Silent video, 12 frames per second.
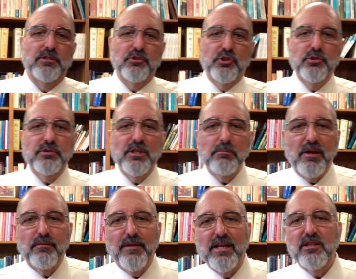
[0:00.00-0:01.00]
Choosing by
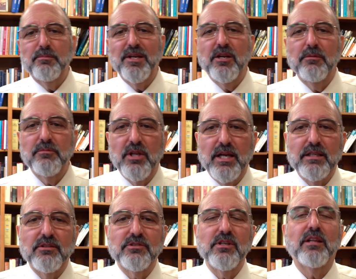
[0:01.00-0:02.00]
faith to become
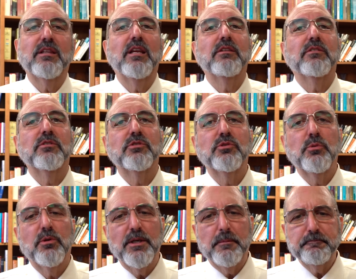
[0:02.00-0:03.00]
light is not the end of the
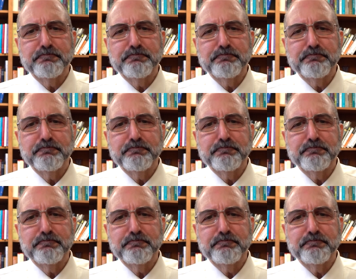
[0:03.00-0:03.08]
story.